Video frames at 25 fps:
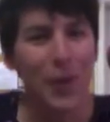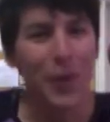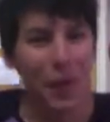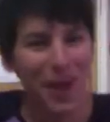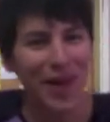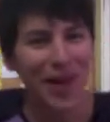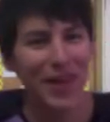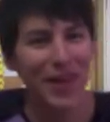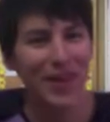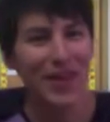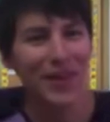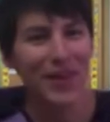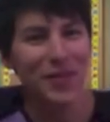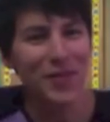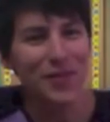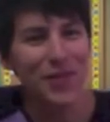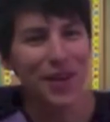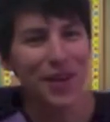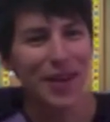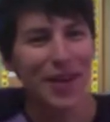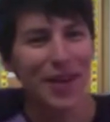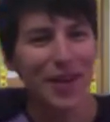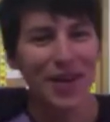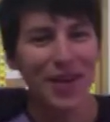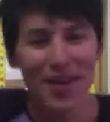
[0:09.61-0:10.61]
Why, hello
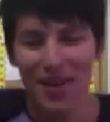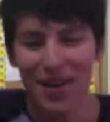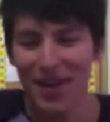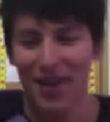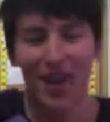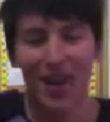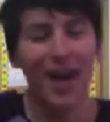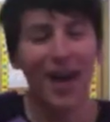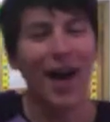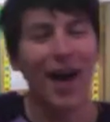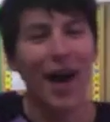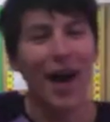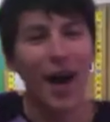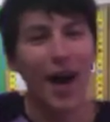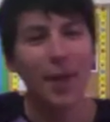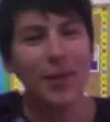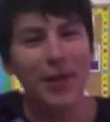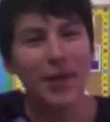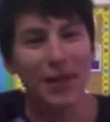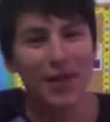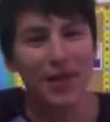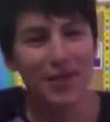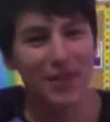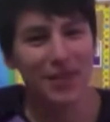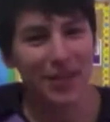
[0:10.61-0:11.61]
there! I'm
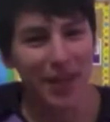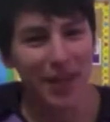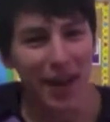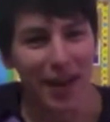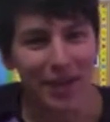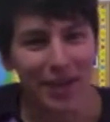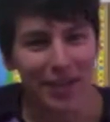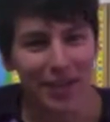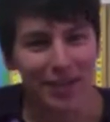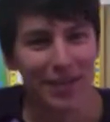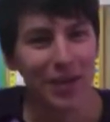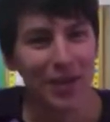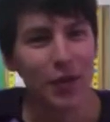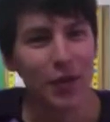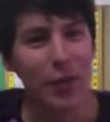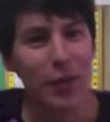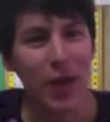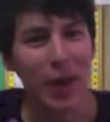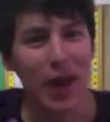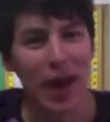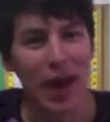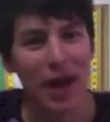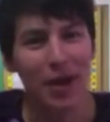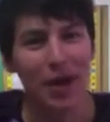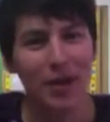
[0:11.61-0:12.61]
here today to tell you
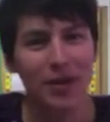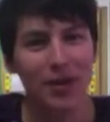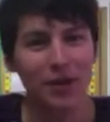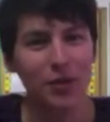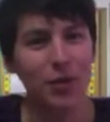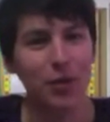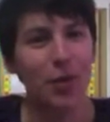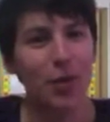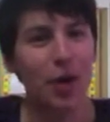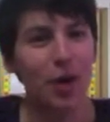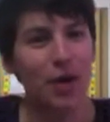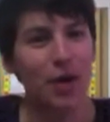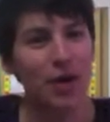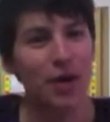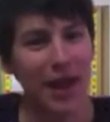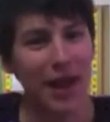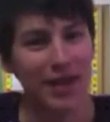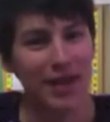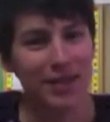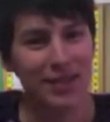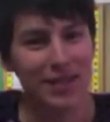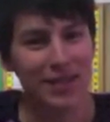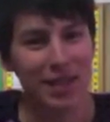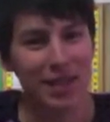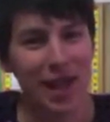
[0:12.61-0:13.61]
about how to do our
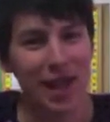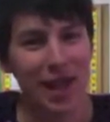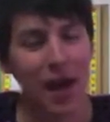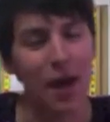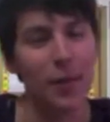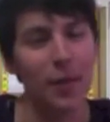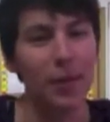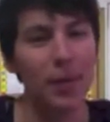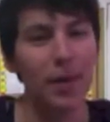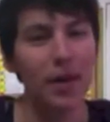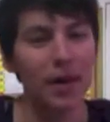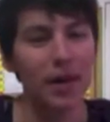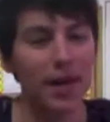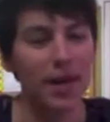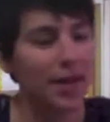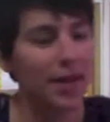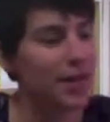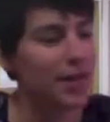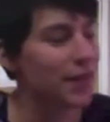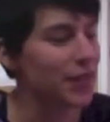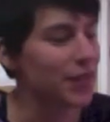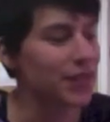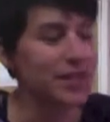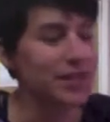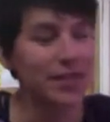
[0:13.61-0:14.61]
next lab.
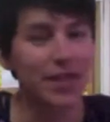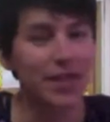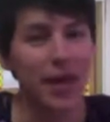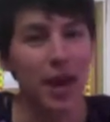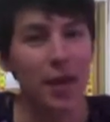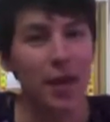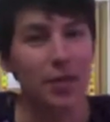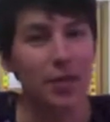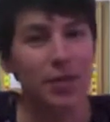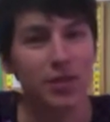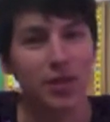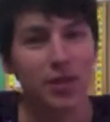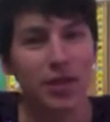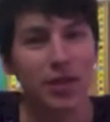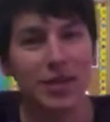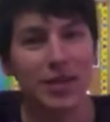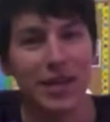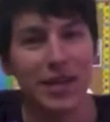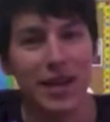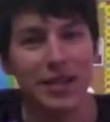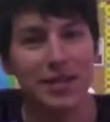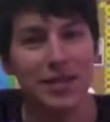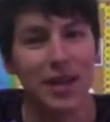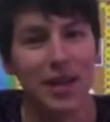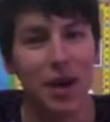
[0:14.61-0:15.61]
This lab is going to
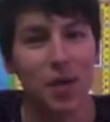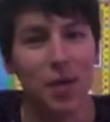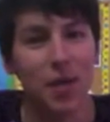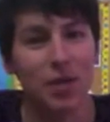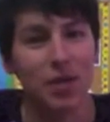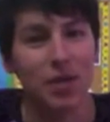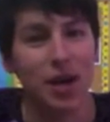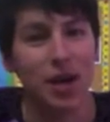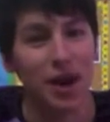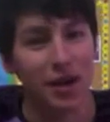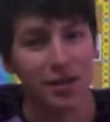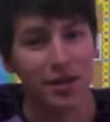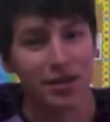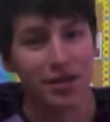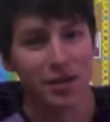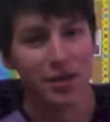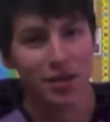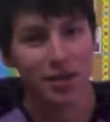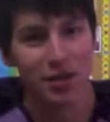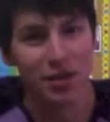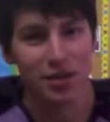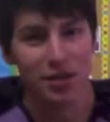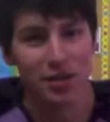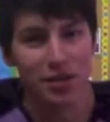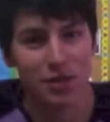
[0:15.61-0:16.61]
test how much
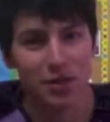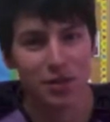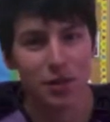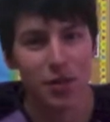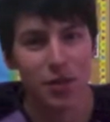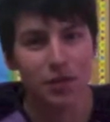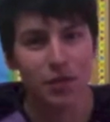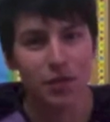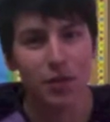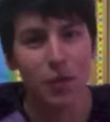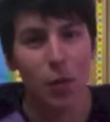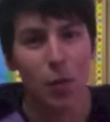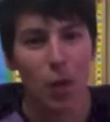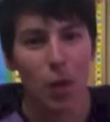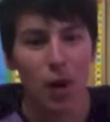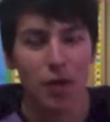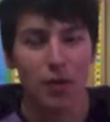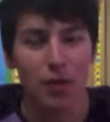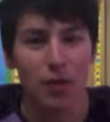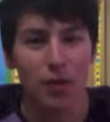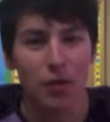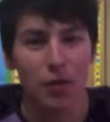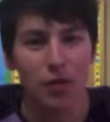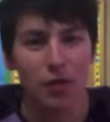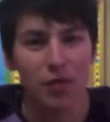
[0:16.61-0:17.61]
oxygen is dissolved in the water
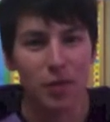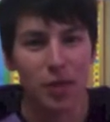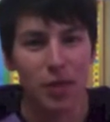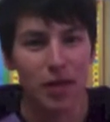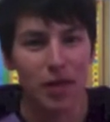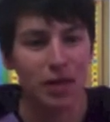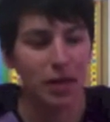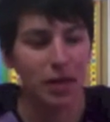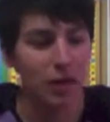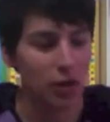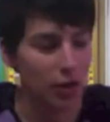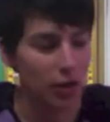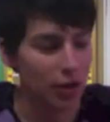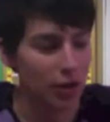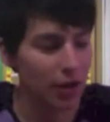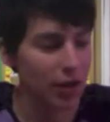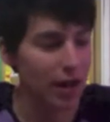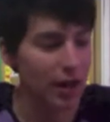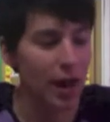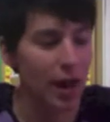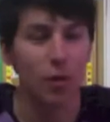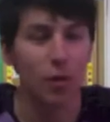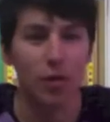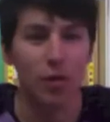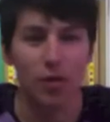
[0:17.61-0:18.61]
that we've been
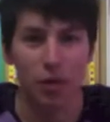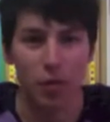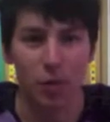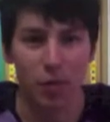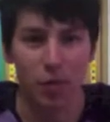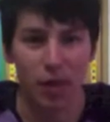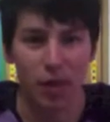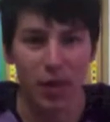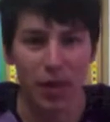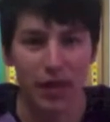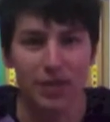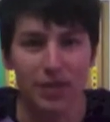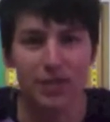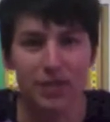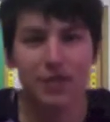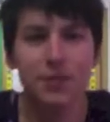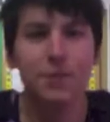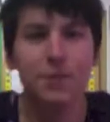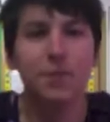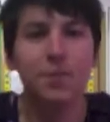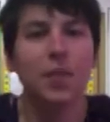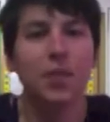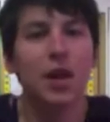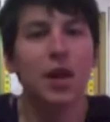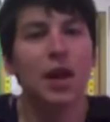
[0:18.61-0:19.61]
looking at with our plants.
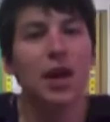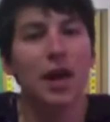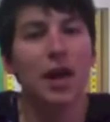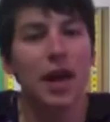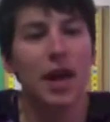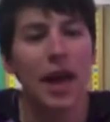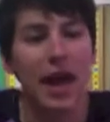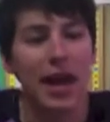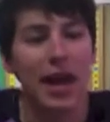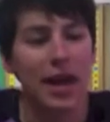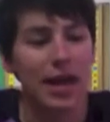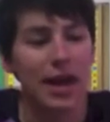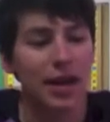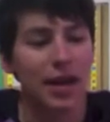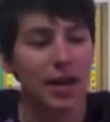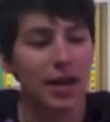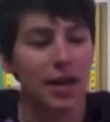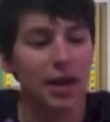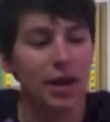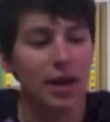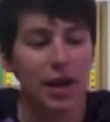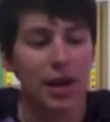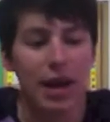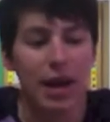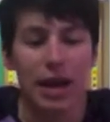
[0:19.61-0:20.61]

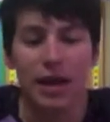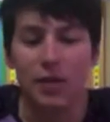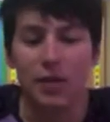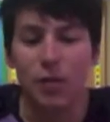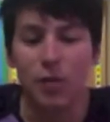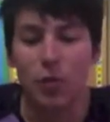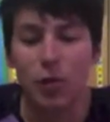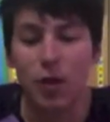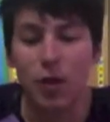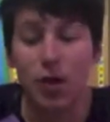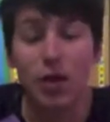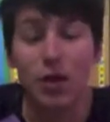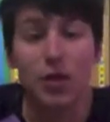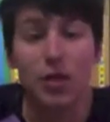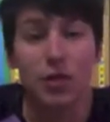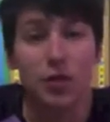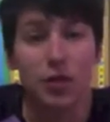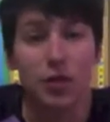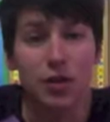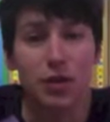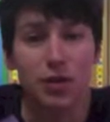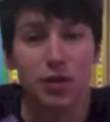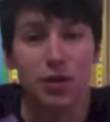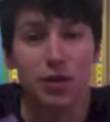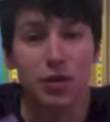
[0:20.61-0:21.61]
And we're going to do
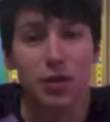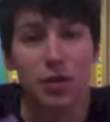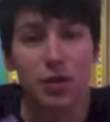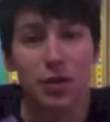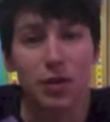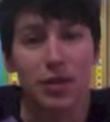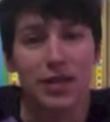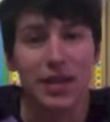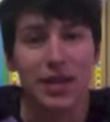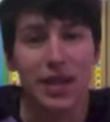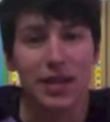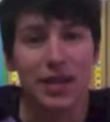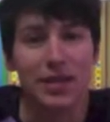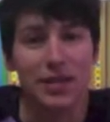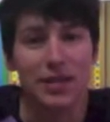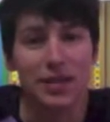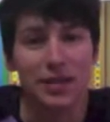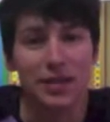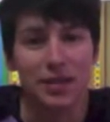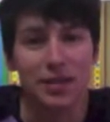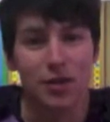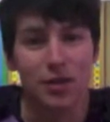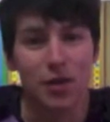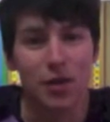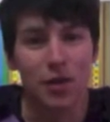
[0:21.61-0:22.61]
this through a test
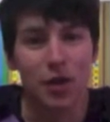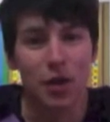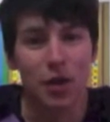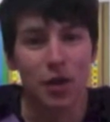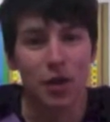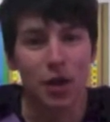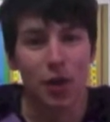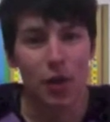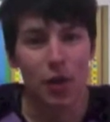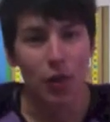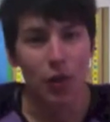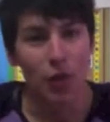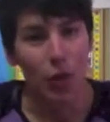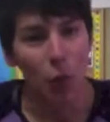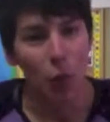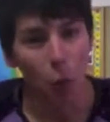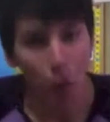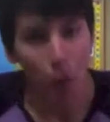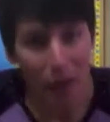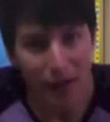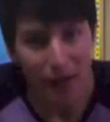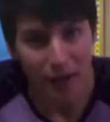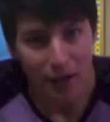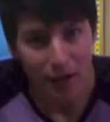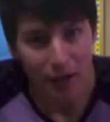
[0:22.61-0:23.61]
that's called the
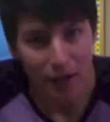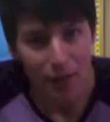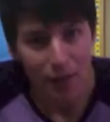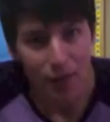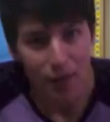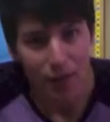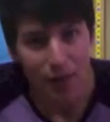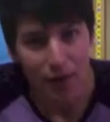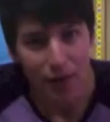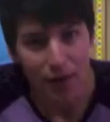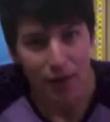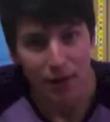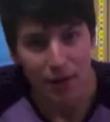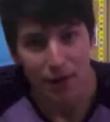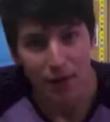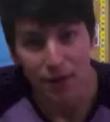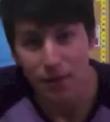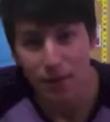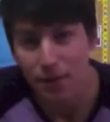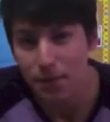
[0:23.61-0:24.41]
Winkler Method.